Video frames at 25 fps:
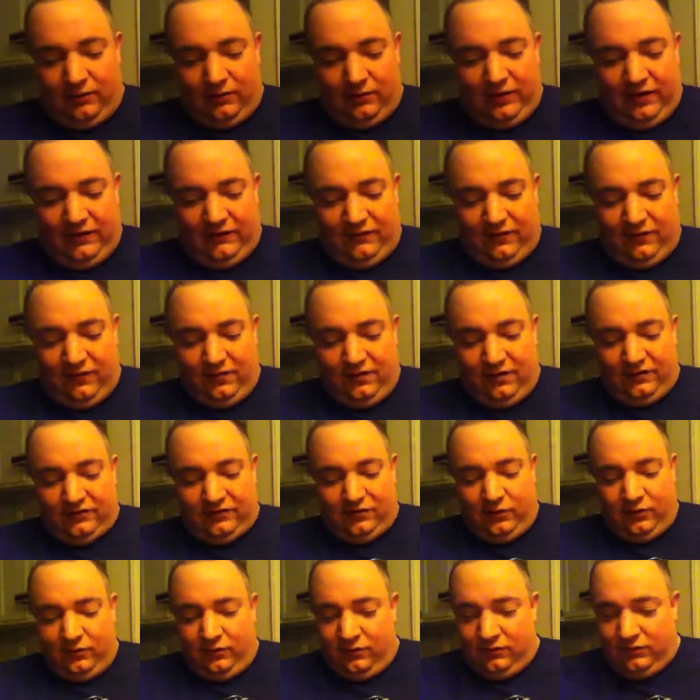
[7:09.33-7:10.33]
but whatever. That's
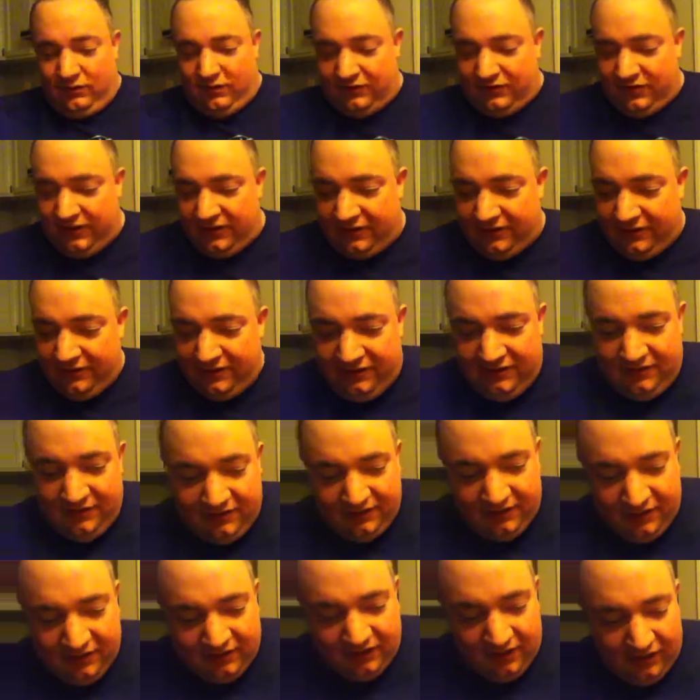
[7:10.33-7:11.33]
cool. I'll take it.
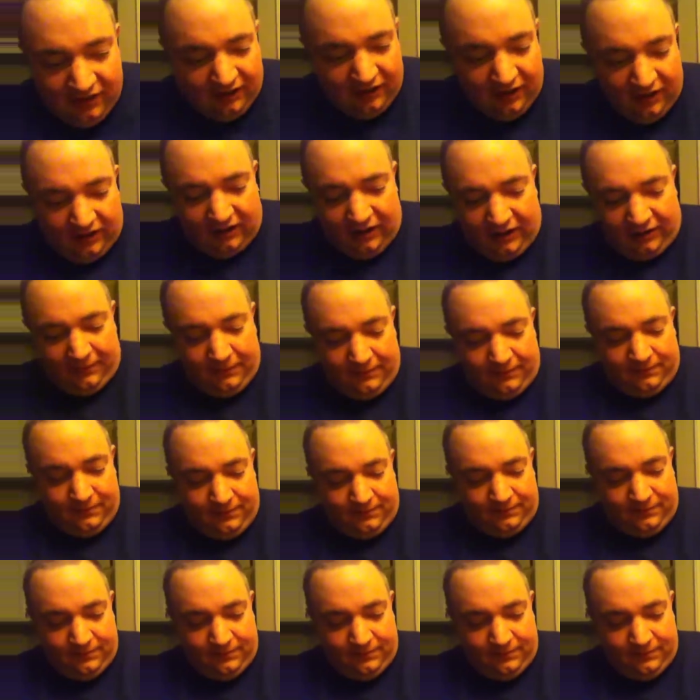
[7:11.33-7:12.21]
And